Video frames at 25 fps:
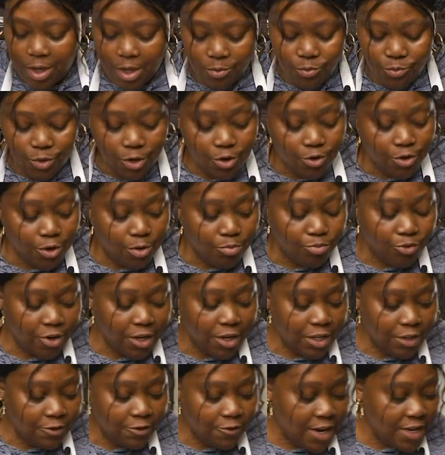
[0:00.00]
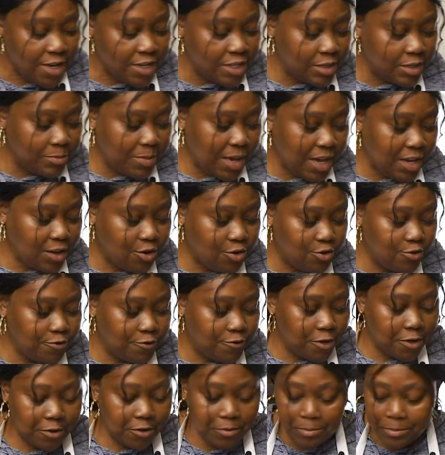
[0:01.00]
And we're going to bring the rice back
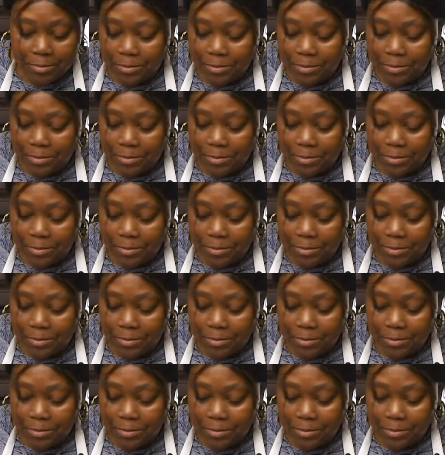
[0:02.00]
over